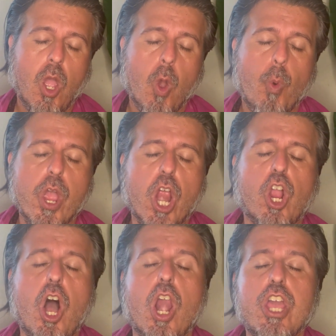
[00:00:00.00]
We are
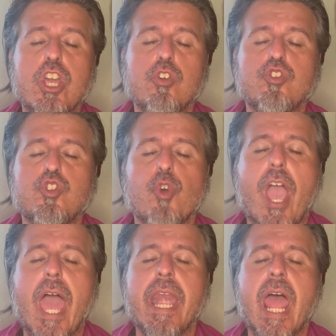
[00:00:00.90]
calling you to
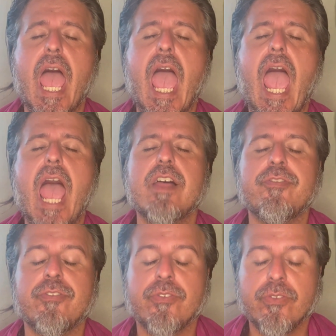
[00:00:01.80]

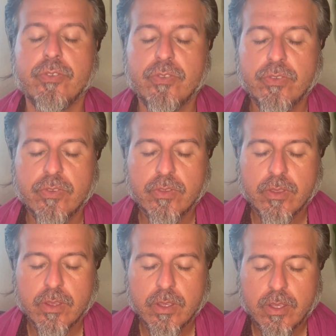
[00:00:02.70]
enhance
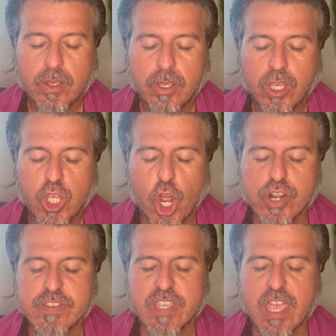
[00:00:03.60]
your
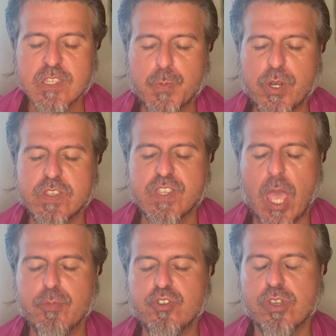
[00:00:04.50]
sense
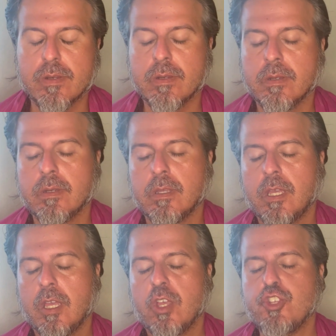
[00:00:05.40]
perception,
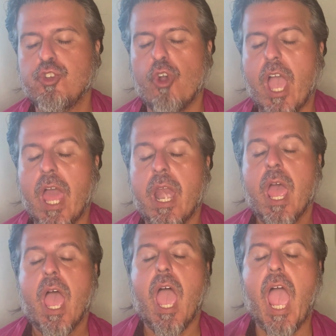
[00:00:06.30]
to
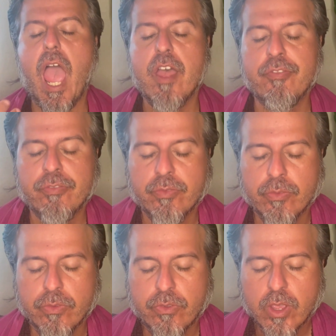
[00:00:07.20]
enhance
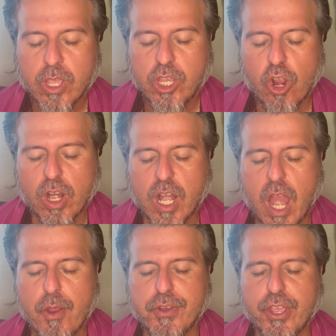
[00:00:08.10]
your
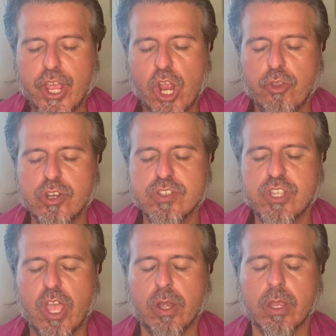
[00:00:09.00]
clarity and
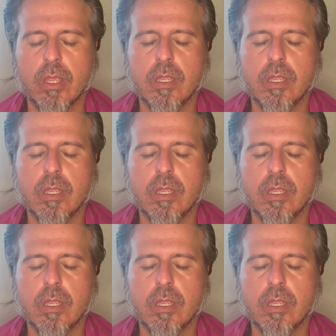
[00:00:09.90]
understanding,